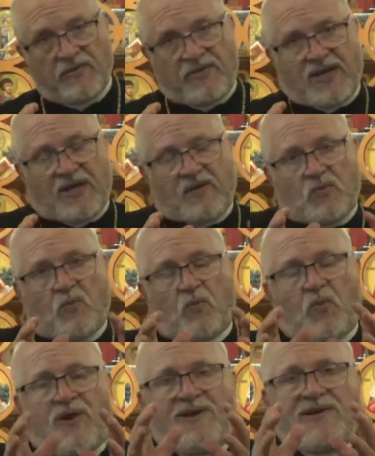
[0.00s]

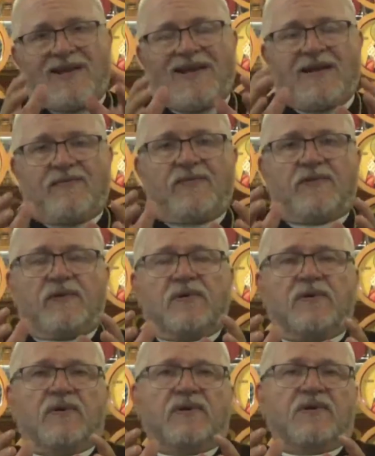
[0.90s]
that
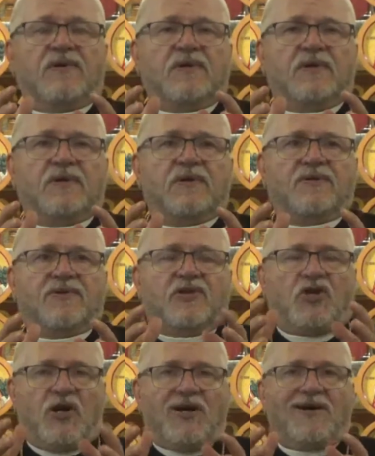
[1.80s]
whenever uh,
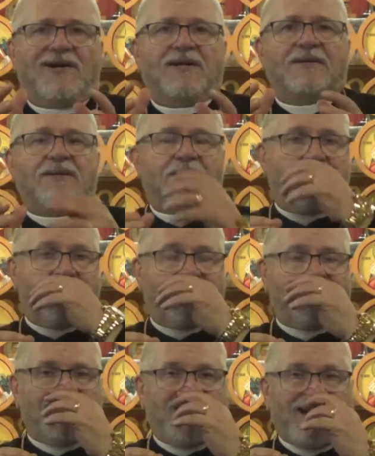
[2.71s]
God
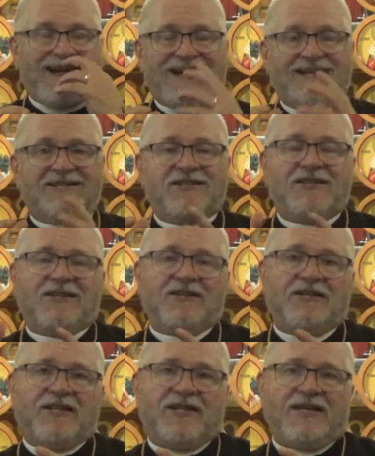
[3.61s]
is
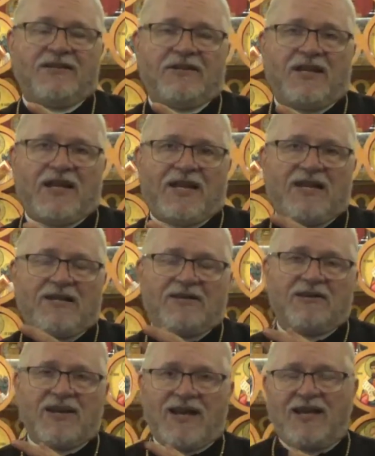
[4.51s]
acting in a
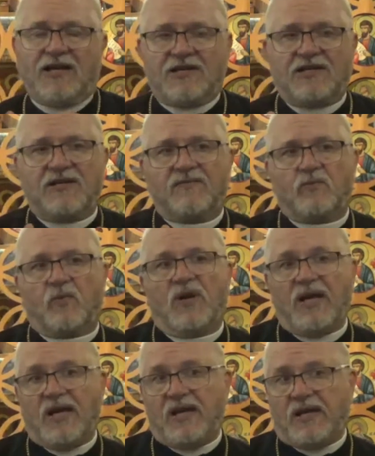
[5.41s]
negative
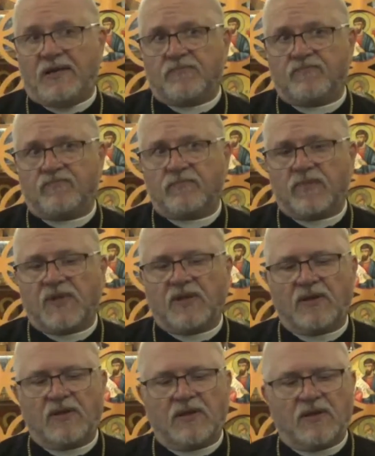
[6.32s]
way,
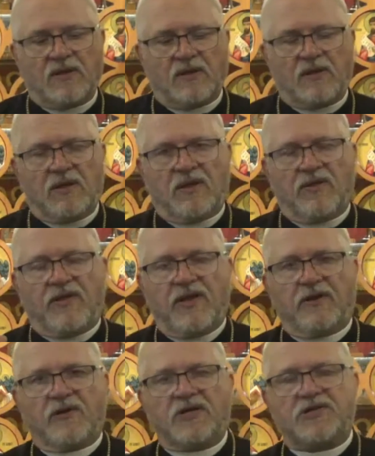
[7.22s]

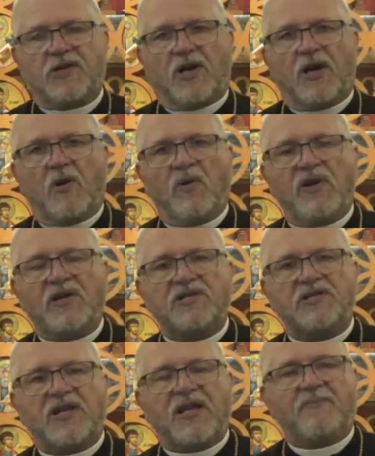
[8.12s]
there is
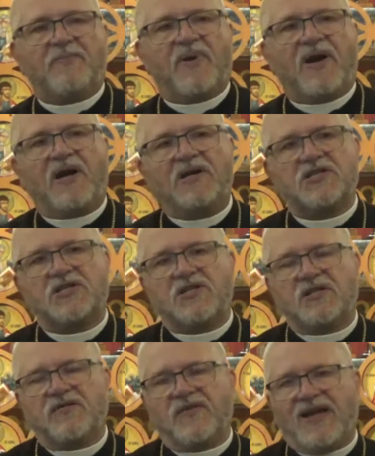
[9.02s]
always a
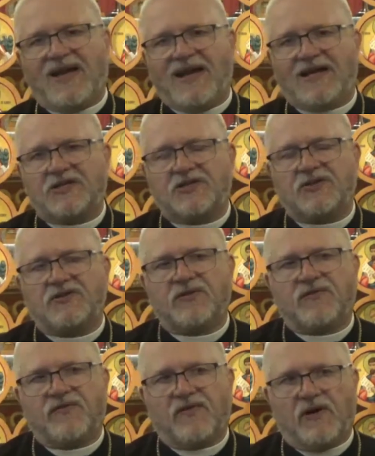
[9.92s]
positive action
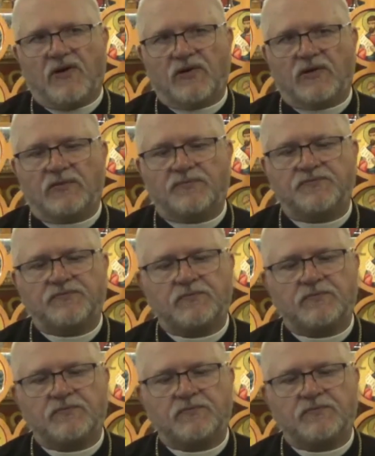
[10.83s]
to follow.